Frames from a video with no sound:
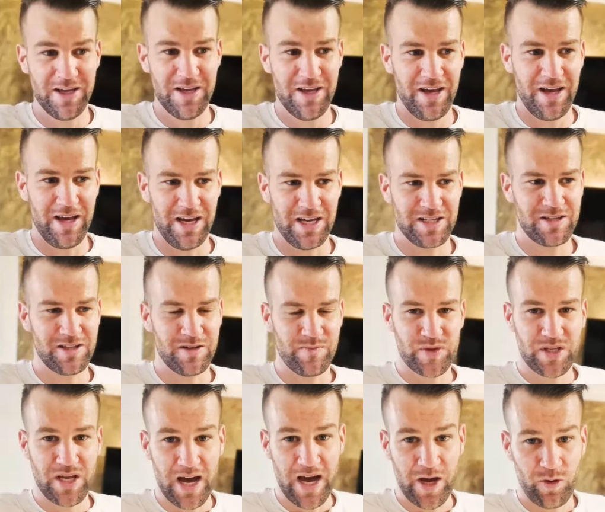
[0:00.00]
And
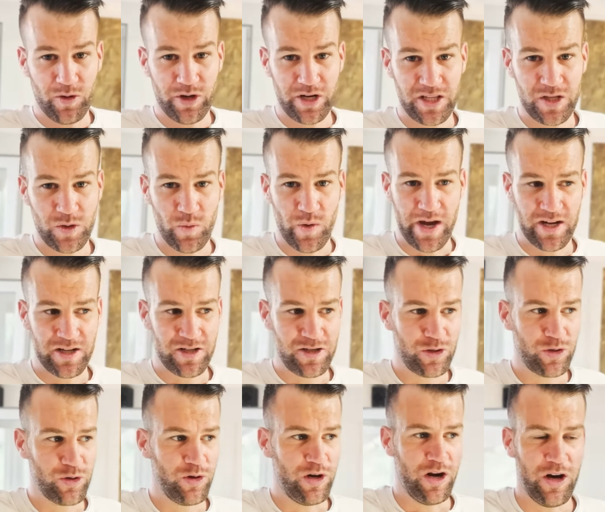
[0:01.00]
I already went
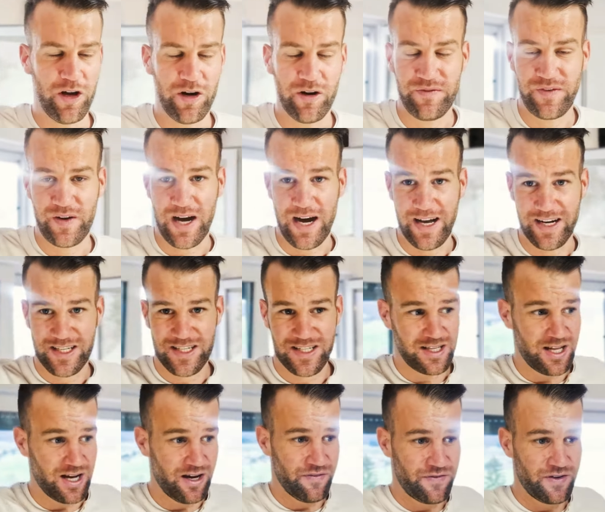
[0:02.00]
through a lot of hard
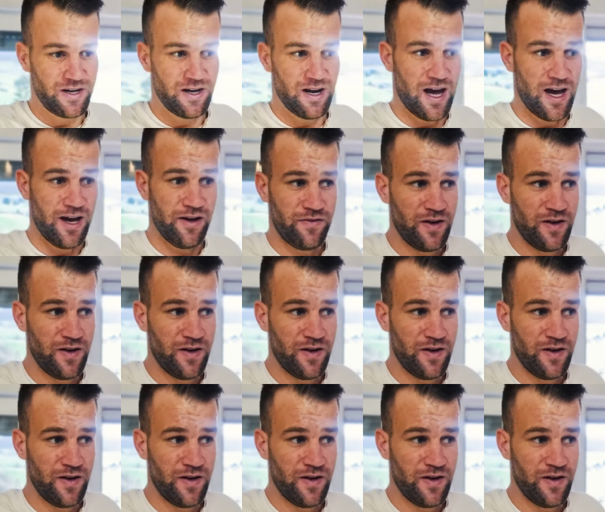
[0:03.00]
stuff in life,